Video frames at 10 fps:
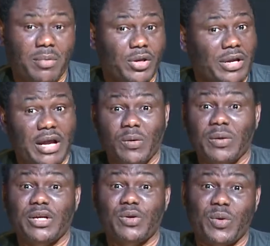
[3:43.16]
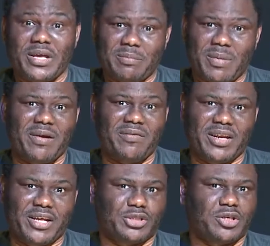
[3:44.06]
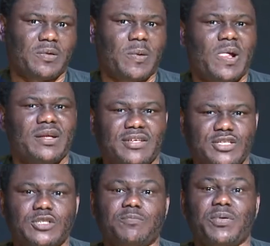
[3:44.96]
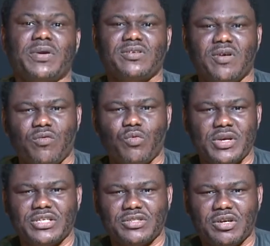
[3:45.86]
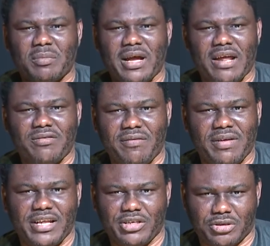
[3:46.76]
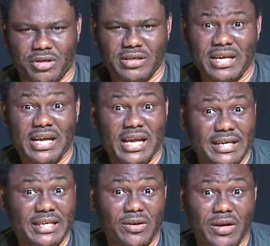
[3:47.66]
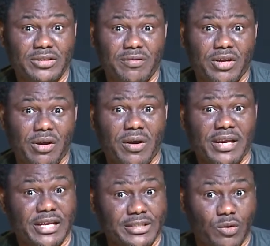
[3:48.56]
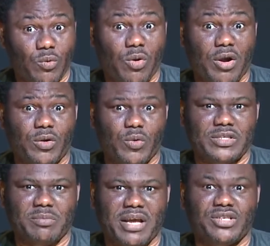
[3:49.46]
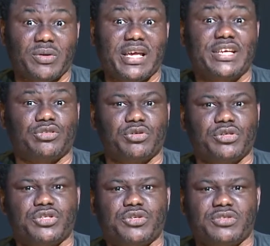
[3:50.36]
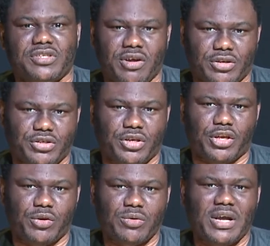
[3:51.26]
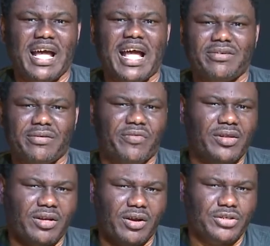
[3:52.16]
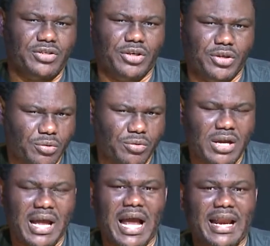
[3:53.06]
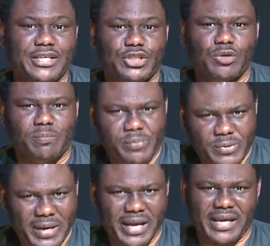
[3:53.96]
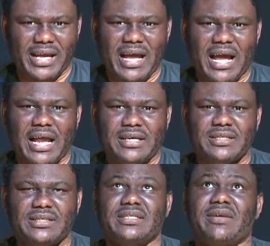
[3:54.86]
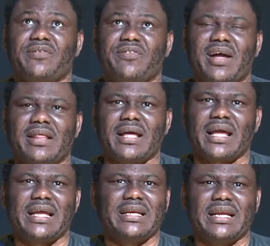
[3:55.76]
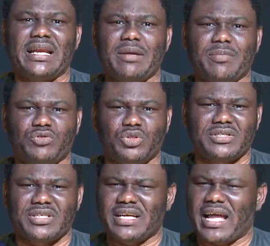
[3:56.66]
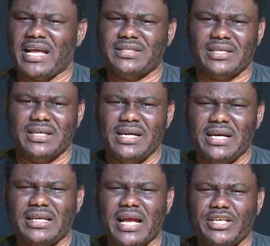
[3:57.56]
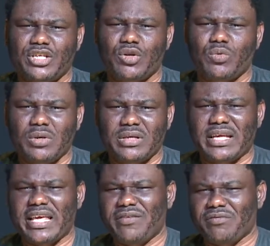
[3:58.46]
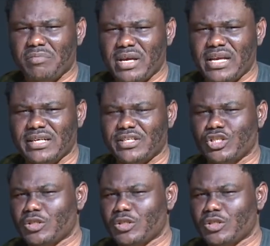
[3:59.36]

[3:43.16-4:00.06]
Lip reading: but you can only know him by revelation. The spirit of wisdom and revelation in the knowledge of God is the one who is meant to introduce God to you and reveal God to you. And as you pray and say, Father, in the name of Jesus, I ask that you will give me the